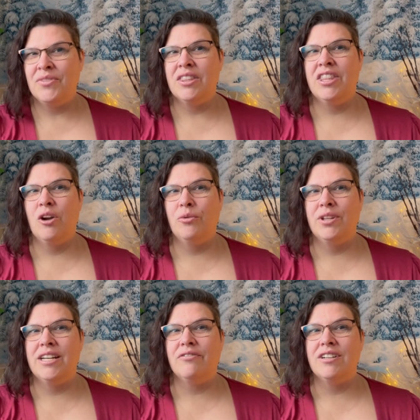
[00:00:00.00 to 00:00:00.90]
The only
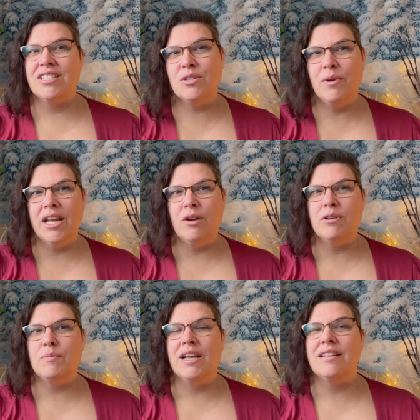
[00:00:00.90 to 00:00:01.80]
difference this week
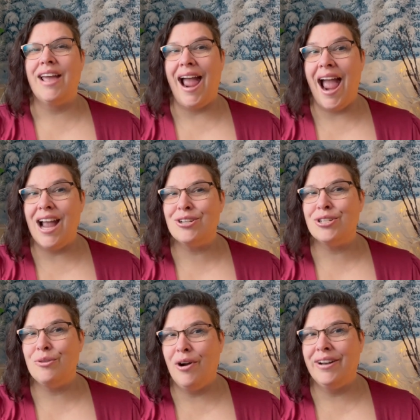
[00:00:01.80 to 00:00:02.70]
was because I
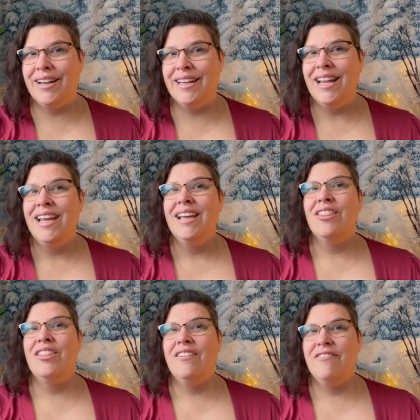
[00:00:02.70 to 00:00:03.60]
actually wanted
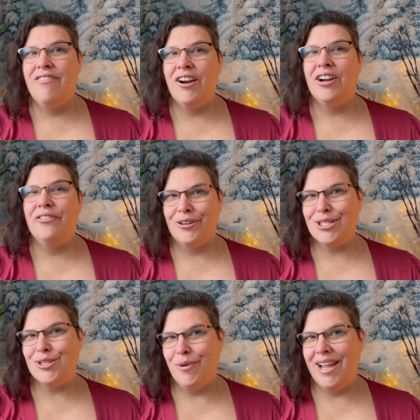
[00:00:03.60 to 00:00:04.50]
the very
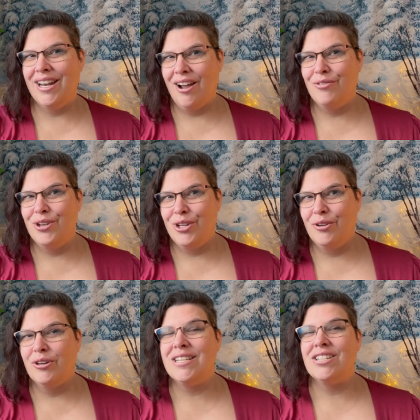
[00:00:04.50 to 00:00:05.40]
first weigh-in of the new
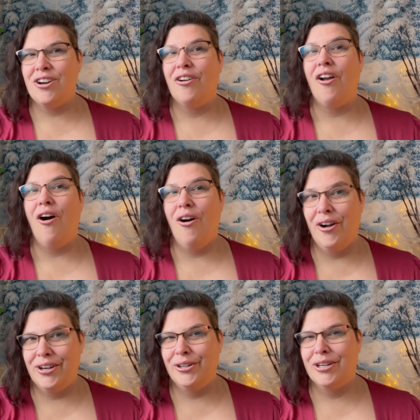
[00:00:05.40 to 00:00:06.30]
year to start
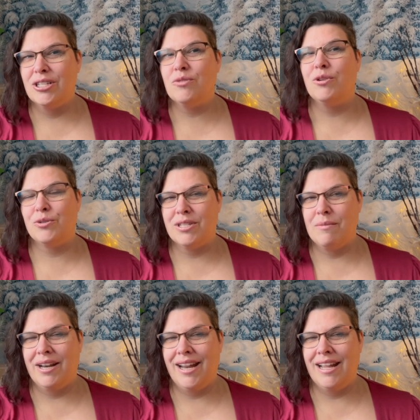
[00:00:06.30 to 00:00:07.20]
on New Year's, which was a
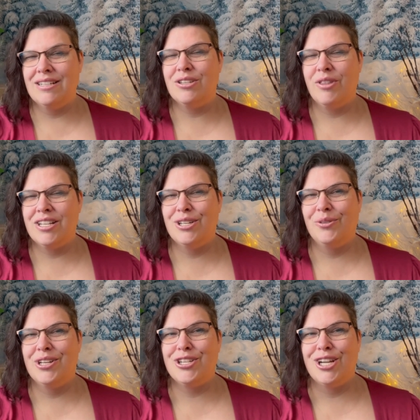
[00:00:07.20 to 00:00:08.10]
Monday. So that's the
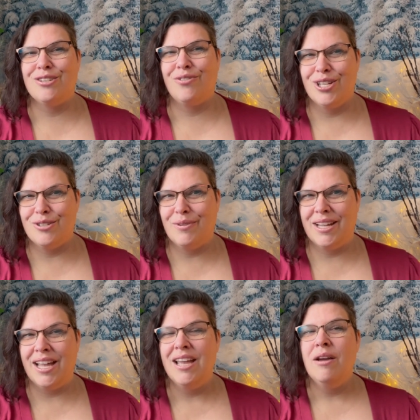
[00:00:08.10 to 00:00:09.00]
only change for this
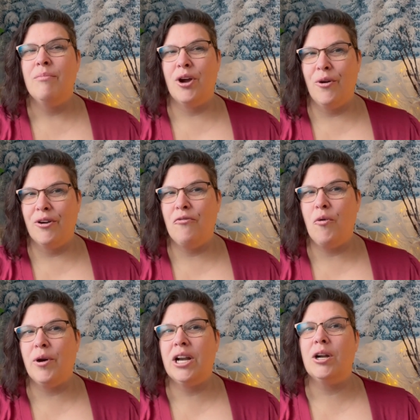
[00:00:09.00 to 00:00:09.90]
week. But going
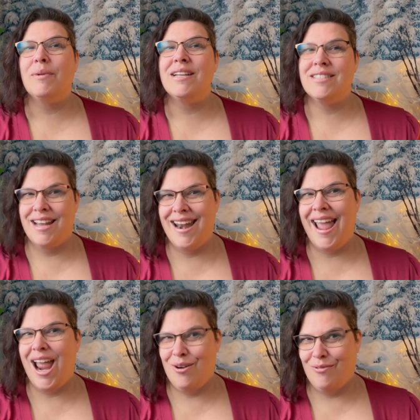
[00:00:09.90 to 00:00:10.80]
forward, it'll be
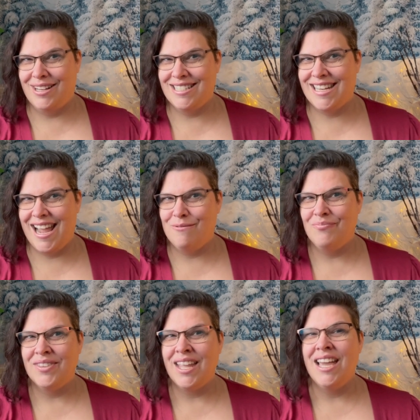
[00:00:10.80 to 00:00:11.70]
Sunday and Wednesday.
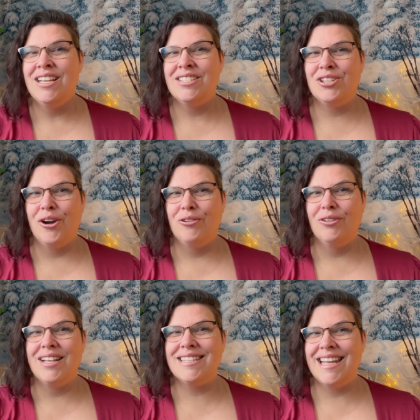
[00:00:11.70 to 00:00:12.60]
So
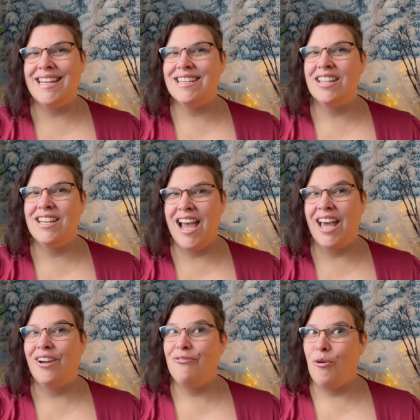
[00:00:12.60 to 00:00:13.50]
let's get into the
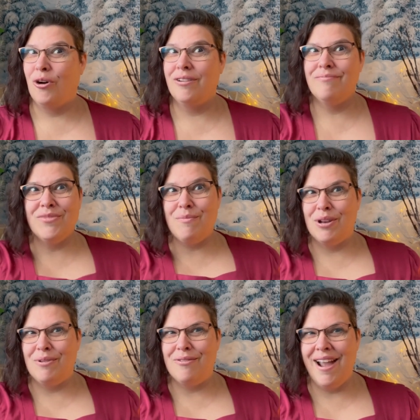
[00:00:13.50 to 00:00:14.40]
data for the
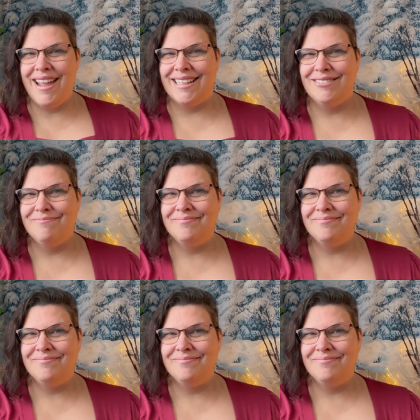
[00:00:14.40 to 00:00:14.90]
midweek weigh-in.